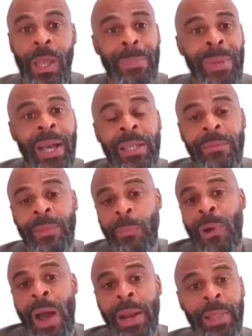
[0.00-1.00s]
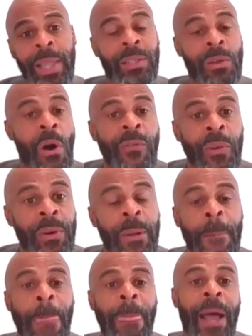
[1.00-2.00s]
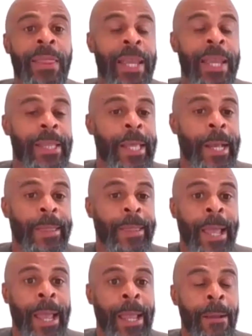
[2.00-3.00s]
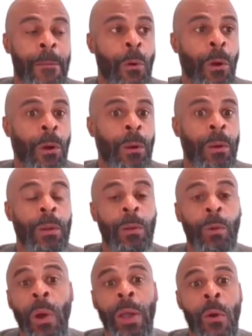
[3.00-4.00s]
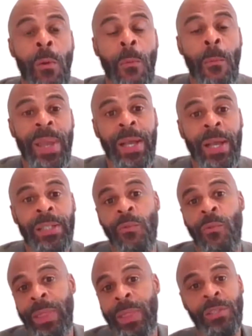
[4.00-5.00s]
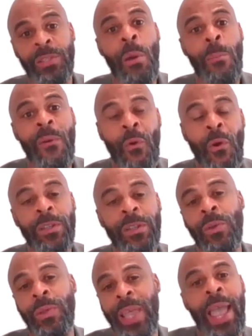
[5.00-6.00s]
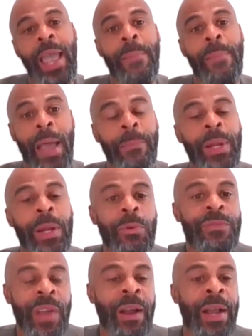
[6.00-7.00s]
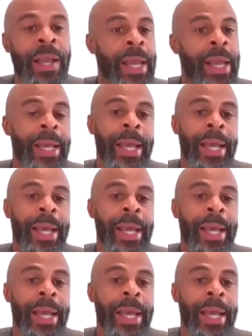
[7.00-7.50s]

because of the product that's offered i think that they were loyal because of what they saw before so they came back but it was very